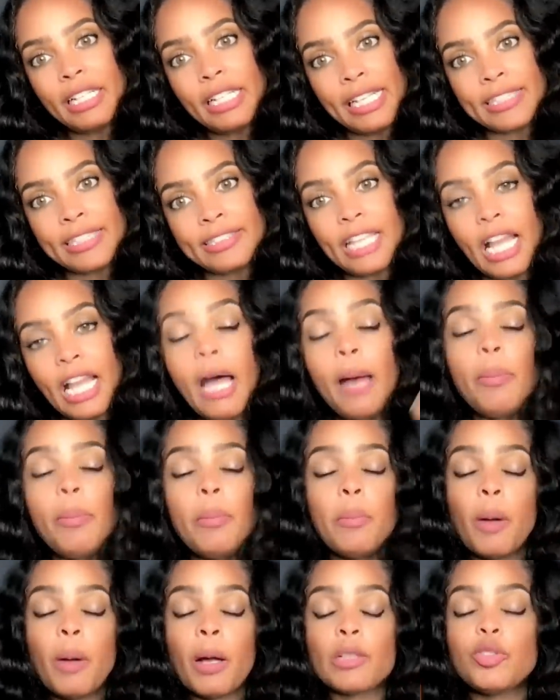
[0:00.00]
it's up.
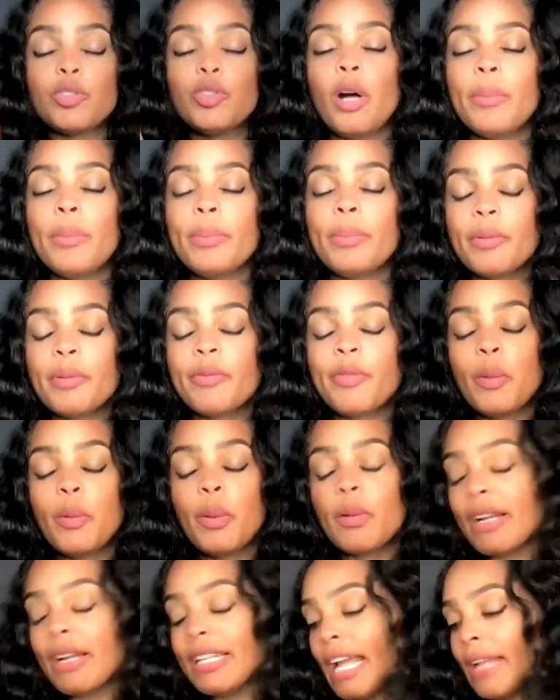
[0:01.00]
Part two, I'll be
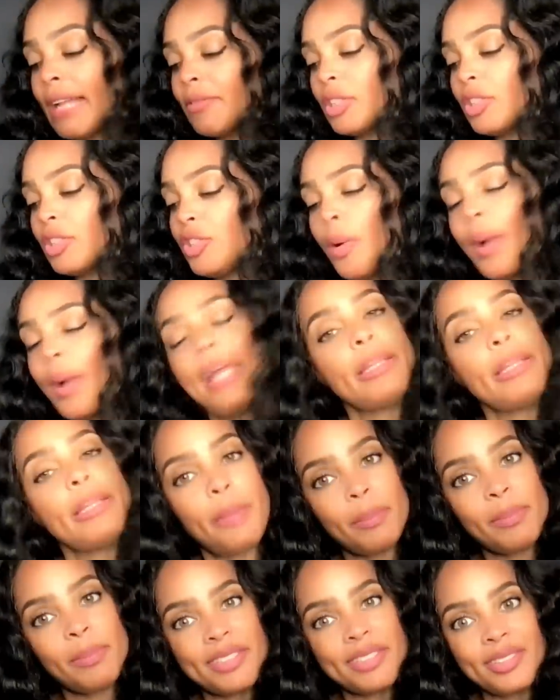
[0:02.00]
reviewing right after the show and the
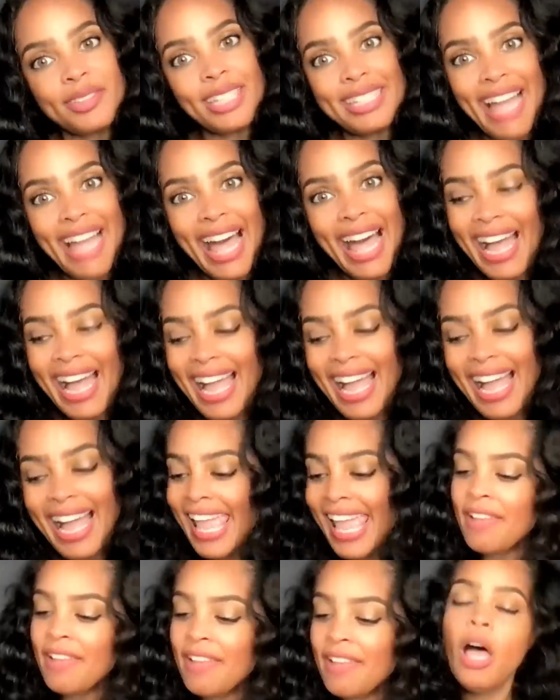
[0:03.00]
members only
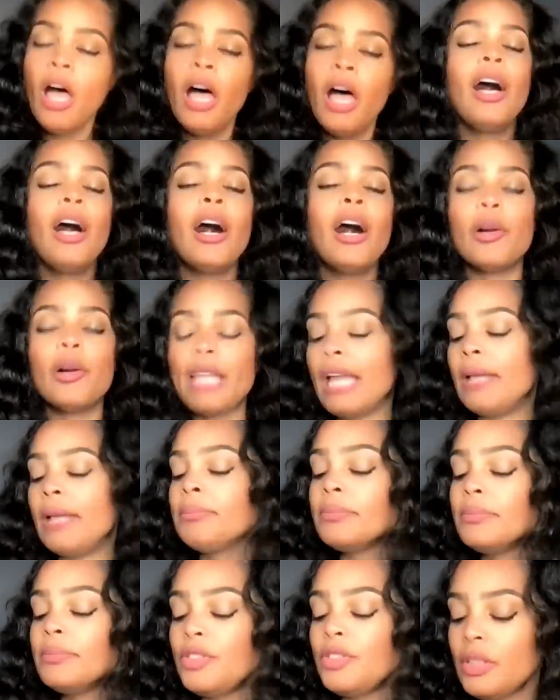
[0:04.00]
live. Okay,
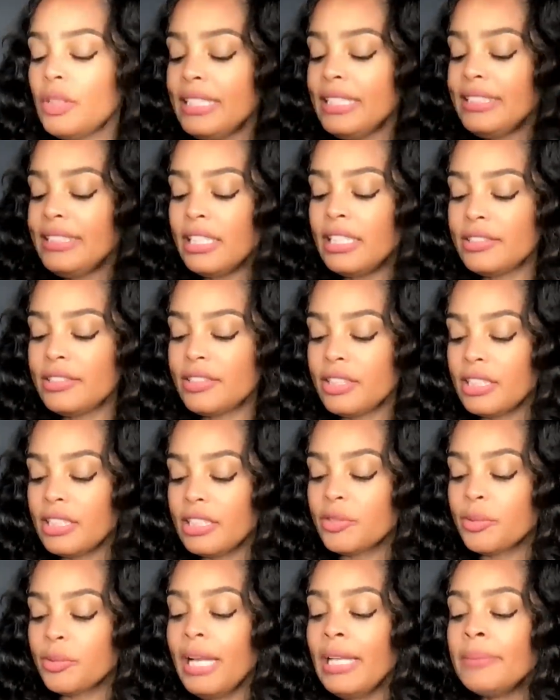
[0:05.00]
so let's get into
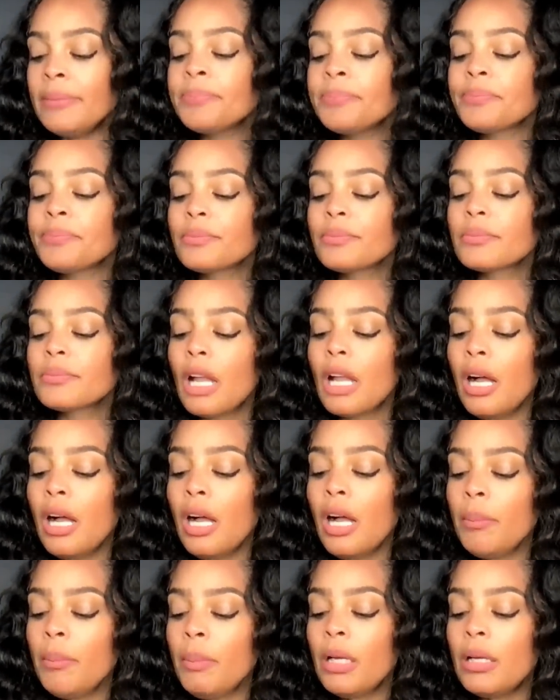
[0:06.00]
this, right?
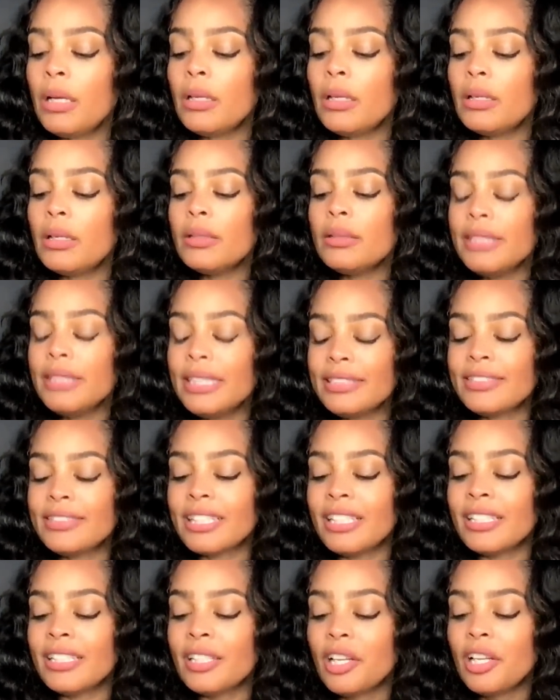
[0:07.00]
Um,
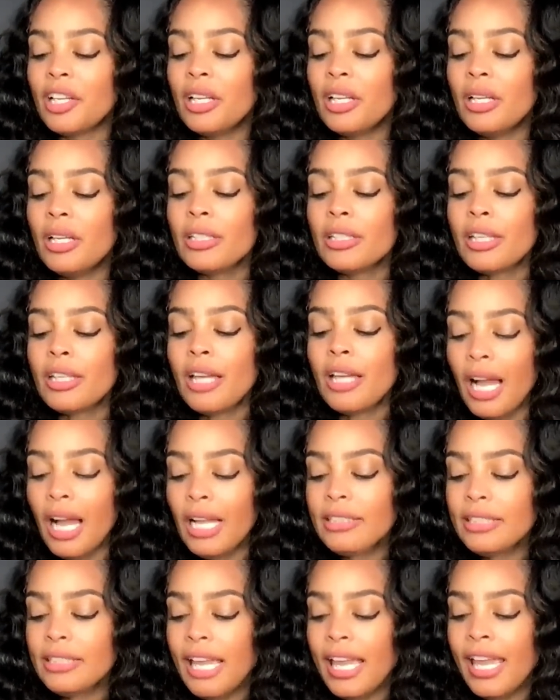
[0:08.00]
listen,
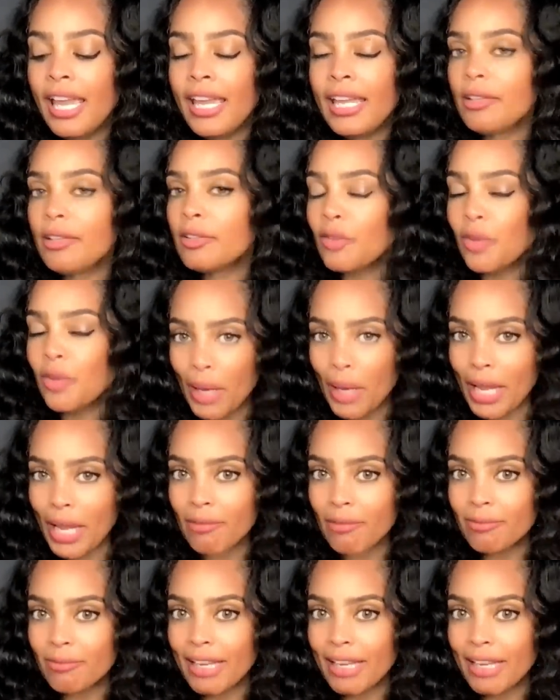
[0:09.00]
Kanye, the way I read